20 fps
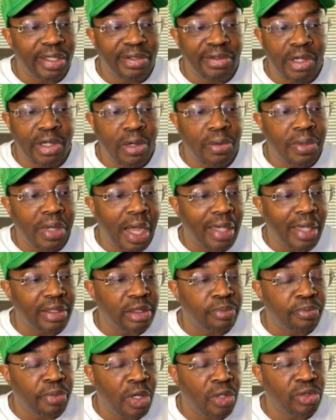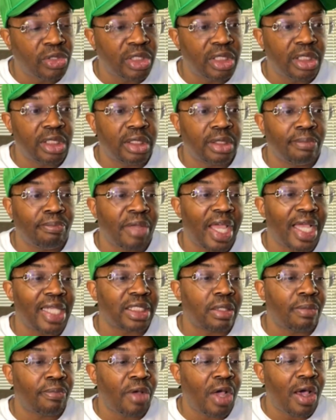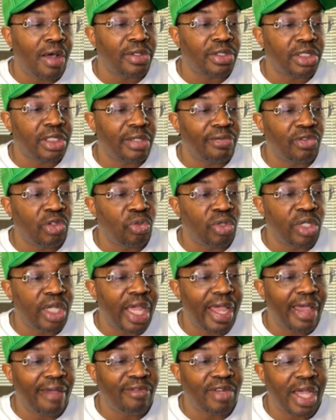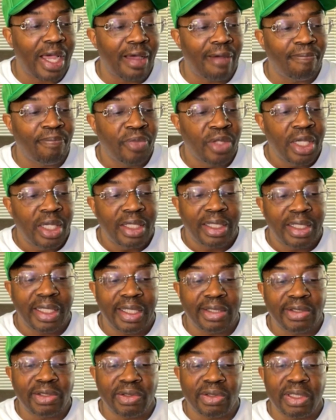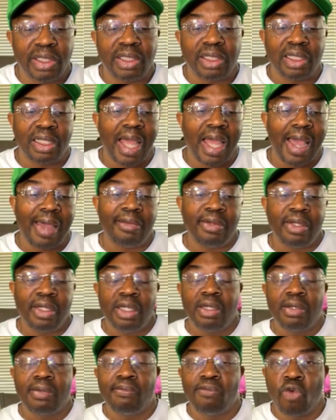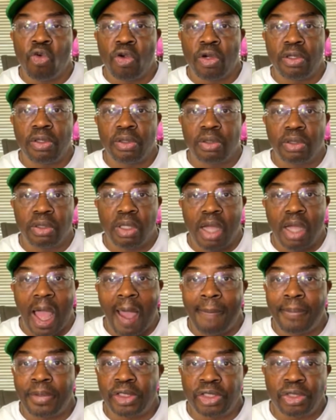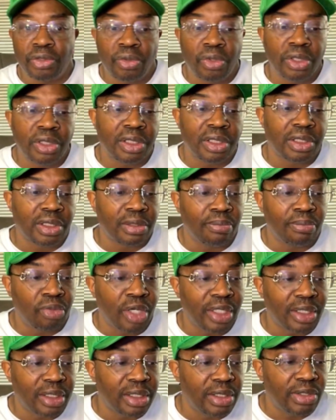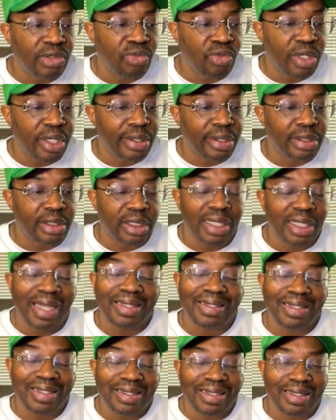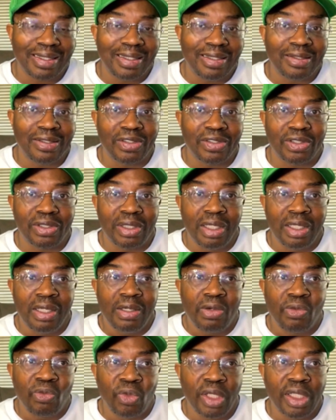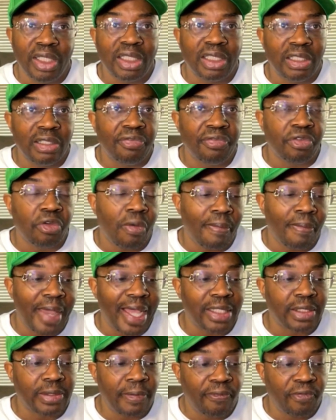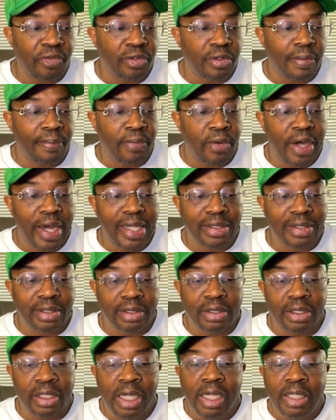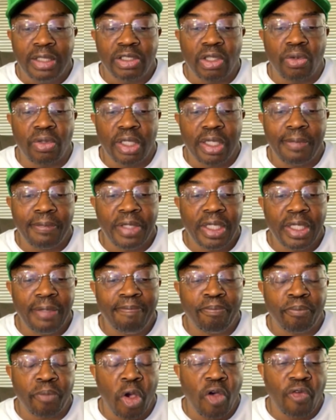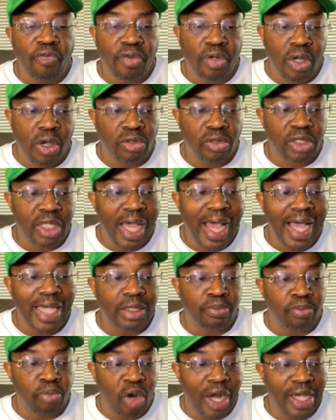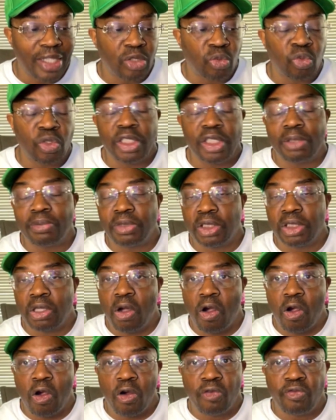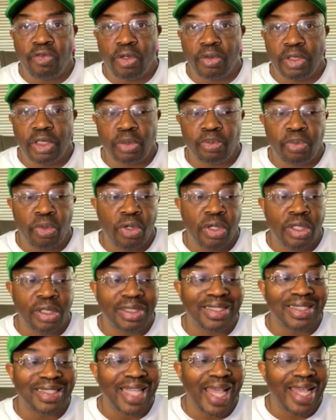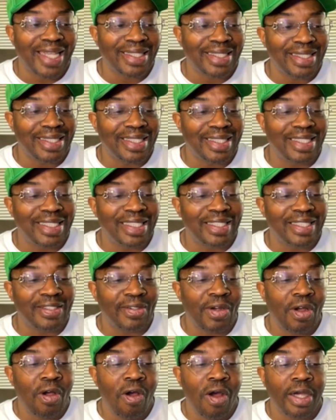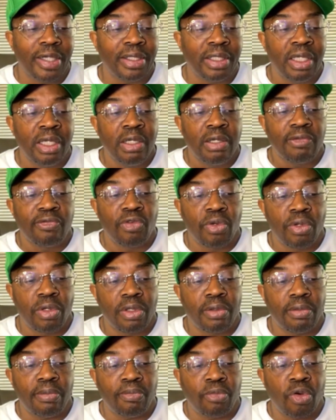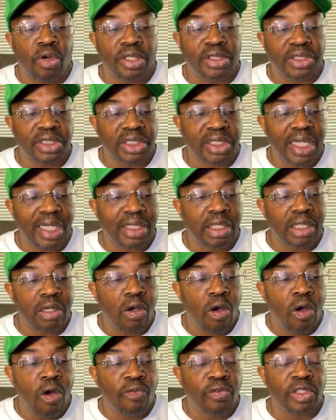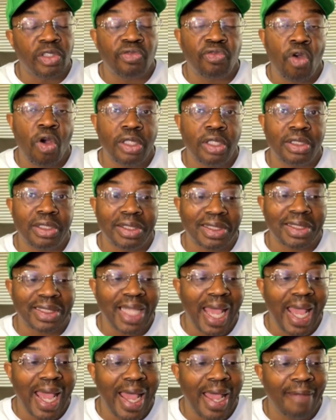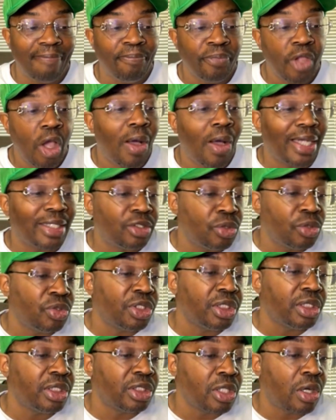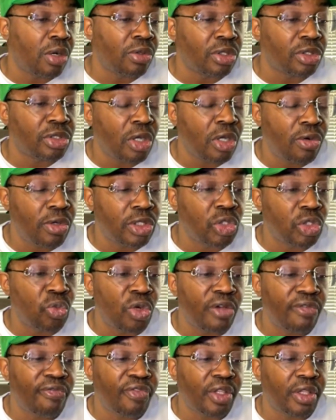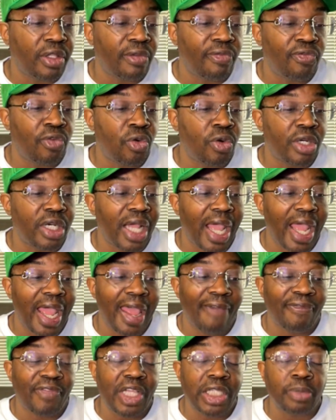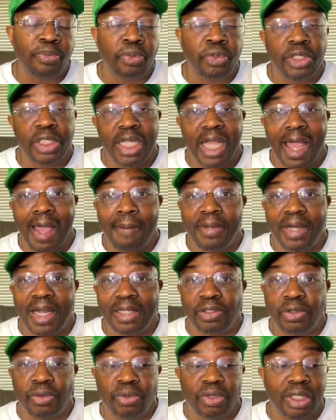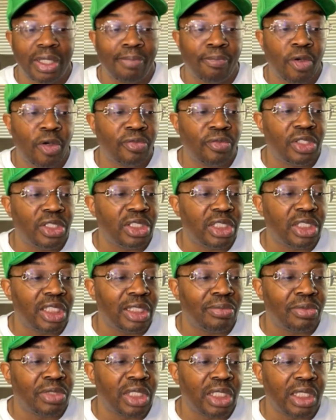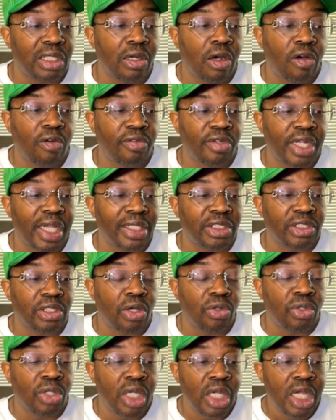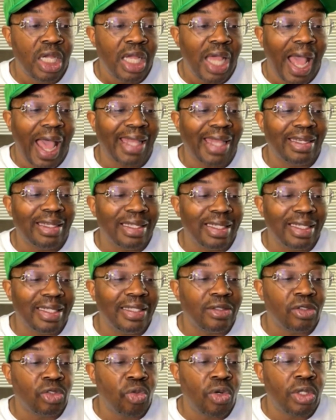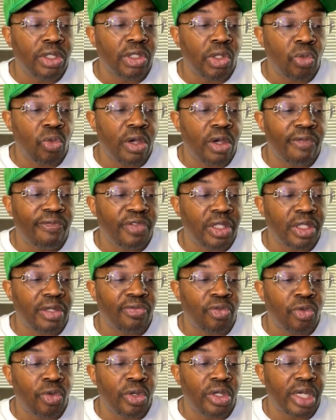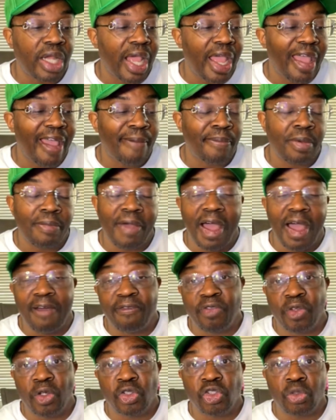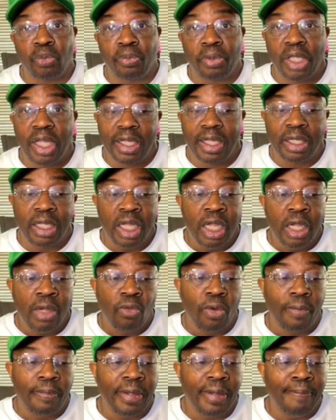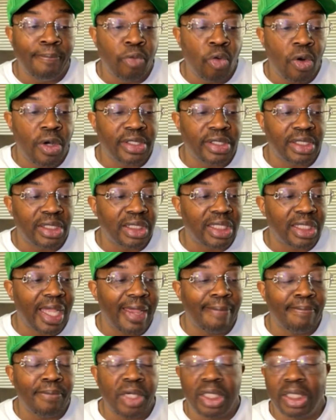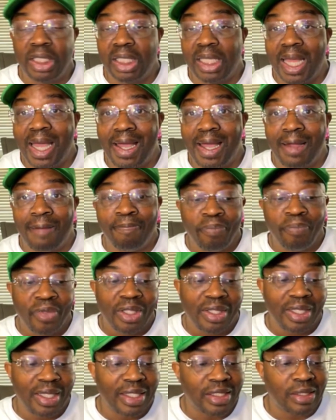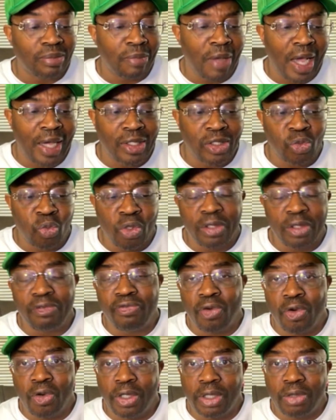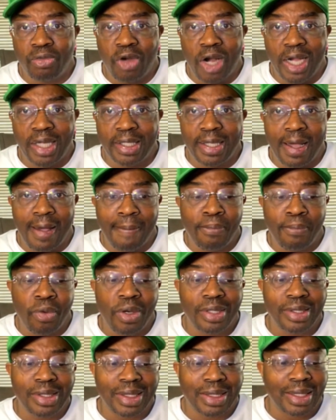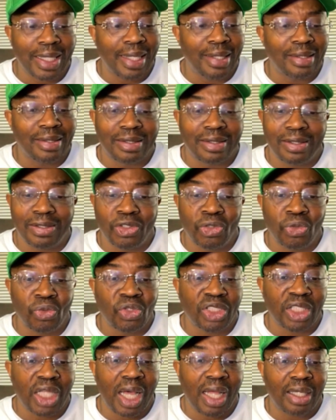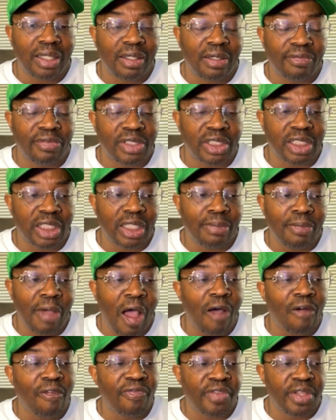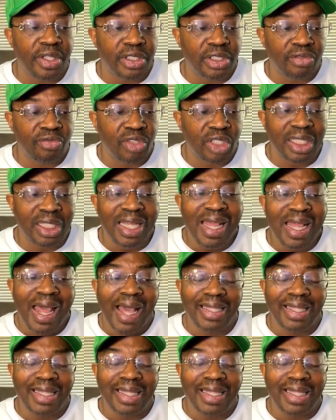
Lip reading: You know, with all this postseason basketball and stuff that we have now, kids are getting a lot more opportunities to break these records, and I think that he's a really difficult matchup for Nebraska. So give me both of those guys, Bryce Williams to go over on his points and Tyson DeGeneres for Boise State to go over. As far as the side, I do see a total. The total is 154 and a half. That's pretty high, but I do think both these teams can get over that. So I lean towards the 154 and a half, but my official play will be Boise State money line. I think it's minus 140 right now. Boise State is just too solid of a team offensively.